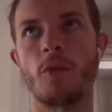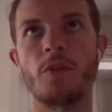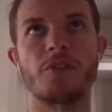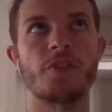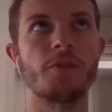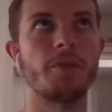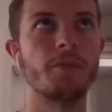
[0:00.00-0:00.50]
who
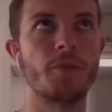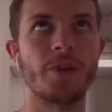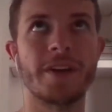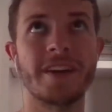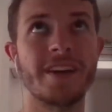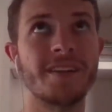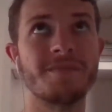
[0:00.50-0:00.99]
would bring
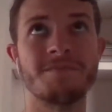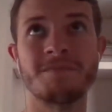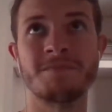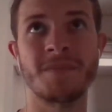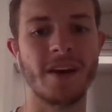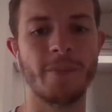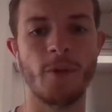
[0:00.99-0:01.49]
in a
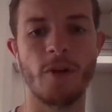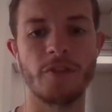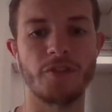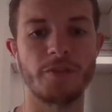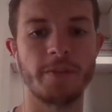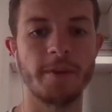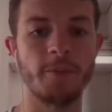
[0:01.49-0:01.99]
couple hundred
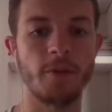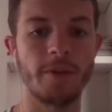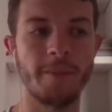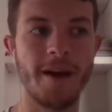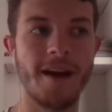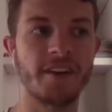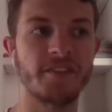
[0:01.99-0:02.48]
people a
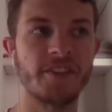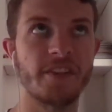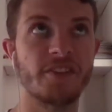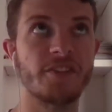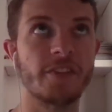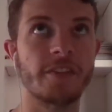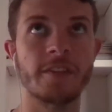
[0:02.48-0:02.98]
match, and it's
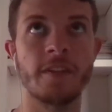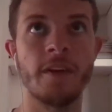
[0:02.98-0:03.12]
just